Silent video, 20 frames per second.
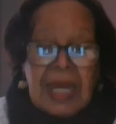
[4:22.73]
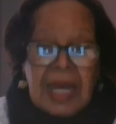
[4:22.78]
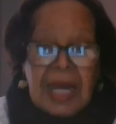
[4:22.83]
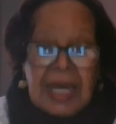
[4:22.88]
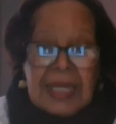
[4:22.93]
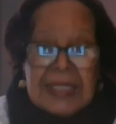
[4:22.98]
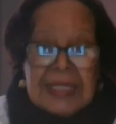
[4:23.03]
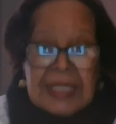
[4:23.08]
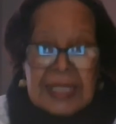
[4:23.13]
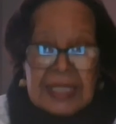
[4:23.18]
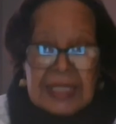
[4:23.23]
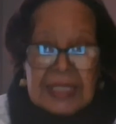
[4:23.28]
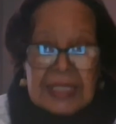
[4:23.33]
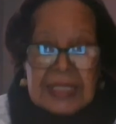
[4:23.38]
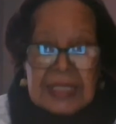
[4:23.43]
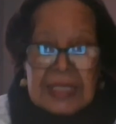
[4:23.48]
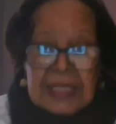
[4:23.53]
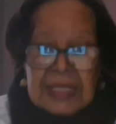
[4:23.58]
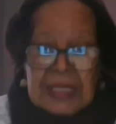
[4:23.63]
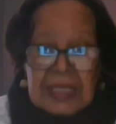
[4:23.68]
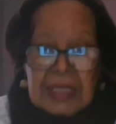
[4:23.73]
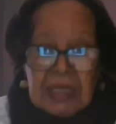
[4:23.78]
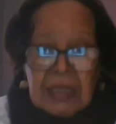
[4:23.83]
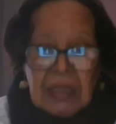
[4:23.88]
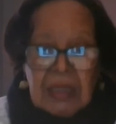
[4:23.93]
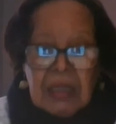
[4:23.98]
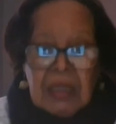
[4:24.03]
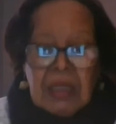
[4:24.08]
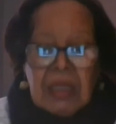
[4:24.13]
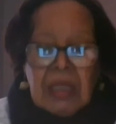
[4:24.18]
identity,
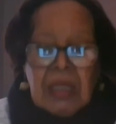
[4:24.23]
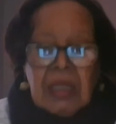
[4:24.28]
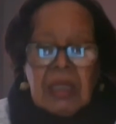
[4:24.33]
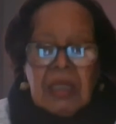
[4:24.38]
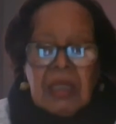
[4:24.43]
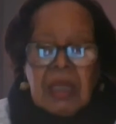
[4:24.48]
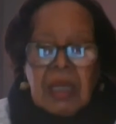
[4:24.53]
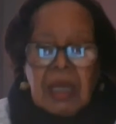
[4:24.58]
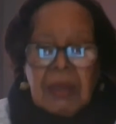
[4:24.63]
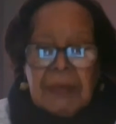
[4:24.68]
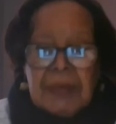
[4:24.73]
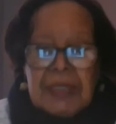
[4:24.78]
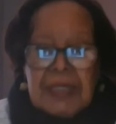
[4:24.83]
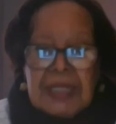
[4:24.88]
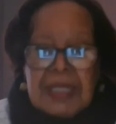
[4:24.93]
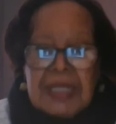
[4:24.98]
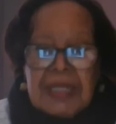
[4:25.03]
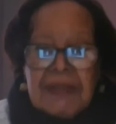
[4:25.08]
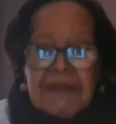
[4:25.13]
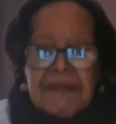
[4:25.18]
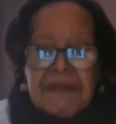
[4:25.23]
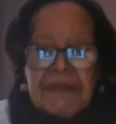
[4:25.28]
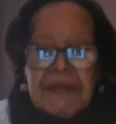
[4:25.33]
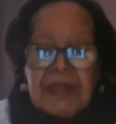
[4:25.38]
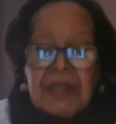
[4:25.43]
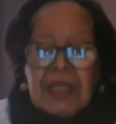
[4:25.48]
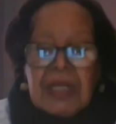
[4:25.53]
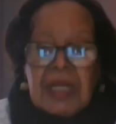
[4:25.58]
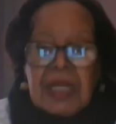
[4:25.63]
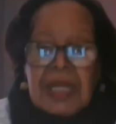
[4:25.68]
I believe,
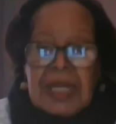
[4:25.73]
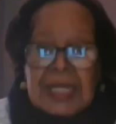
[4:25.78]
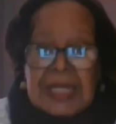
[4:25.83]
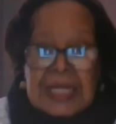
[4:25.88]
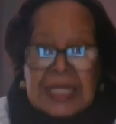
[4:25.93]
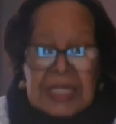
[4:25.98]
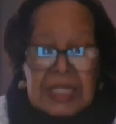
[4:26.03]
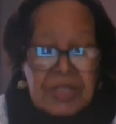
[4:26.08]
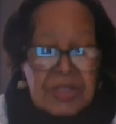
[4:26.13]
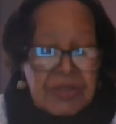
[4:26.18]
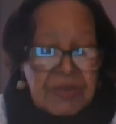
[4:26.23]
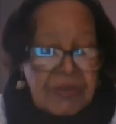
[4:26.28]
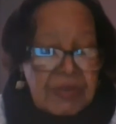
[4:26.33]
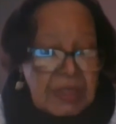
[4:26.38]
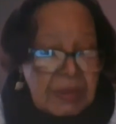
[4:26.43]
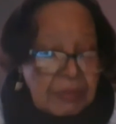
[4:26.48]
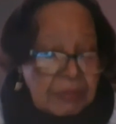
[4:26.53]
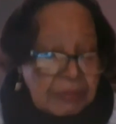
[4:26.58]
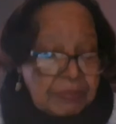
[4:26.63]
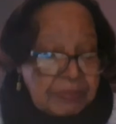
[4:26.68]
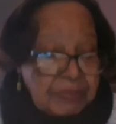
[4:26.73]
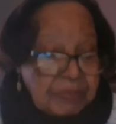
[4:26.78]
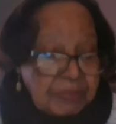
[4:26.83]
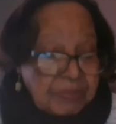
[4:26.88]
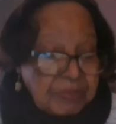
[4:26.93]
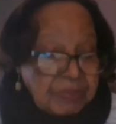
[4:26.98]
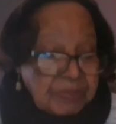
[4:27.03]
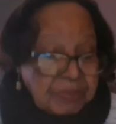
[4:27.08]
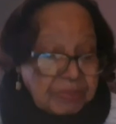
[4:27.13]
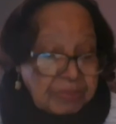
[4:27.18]
and history.
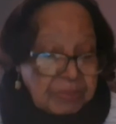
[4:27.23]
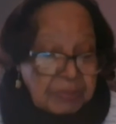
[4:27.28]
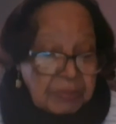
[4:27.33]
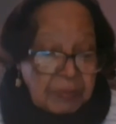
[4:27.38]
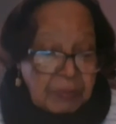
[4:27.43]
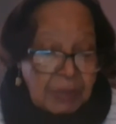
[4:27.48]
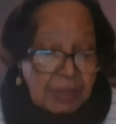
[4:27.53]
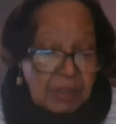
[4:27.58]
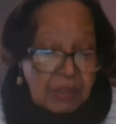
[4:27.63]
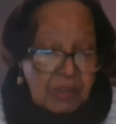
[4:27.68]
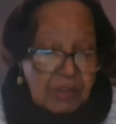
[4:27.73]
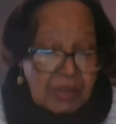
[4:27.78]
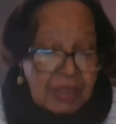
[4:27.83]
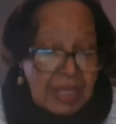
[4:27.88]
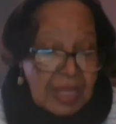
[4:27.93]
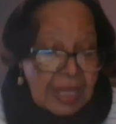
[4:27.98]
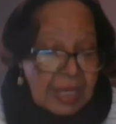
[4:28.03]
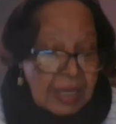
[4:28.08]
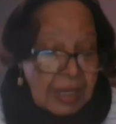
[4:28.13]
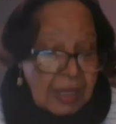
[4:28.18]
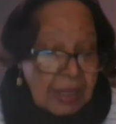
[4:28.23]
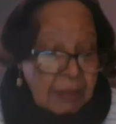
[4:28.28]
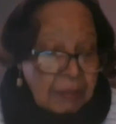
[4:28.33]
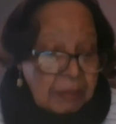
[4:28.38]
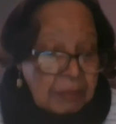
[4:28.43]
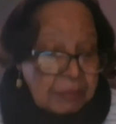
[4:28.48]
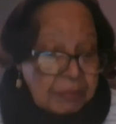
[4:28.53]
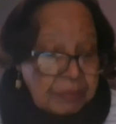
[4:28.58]
So look that up.